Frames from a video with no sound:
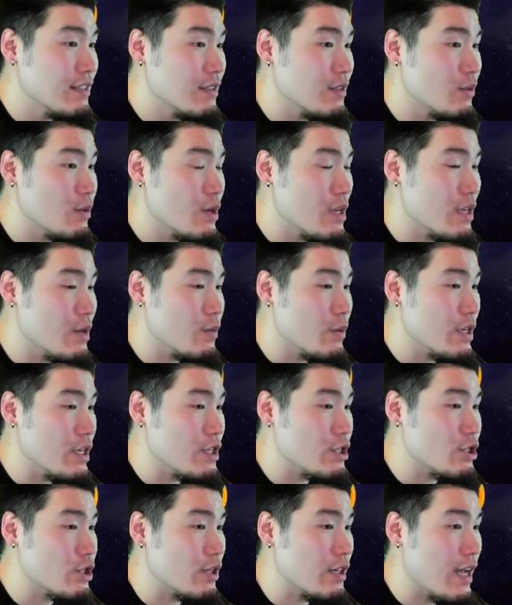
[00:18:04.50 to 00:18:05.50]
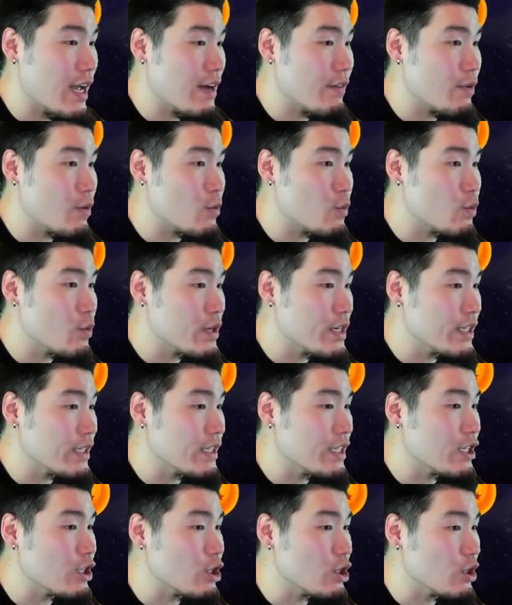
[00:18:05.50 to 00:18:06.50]
we we should have a
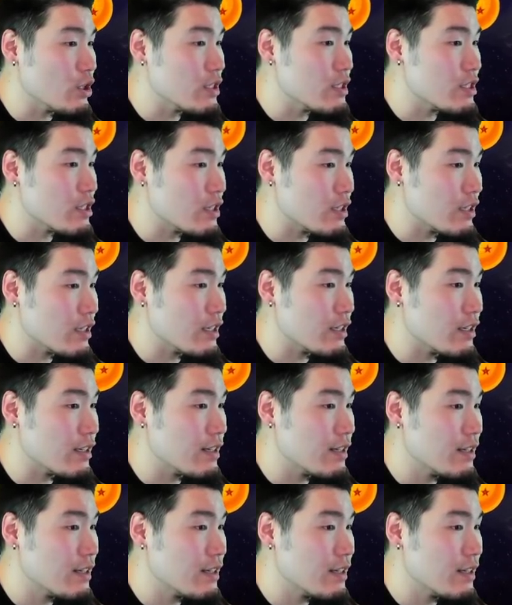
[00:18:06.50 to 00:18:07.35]
really good turn here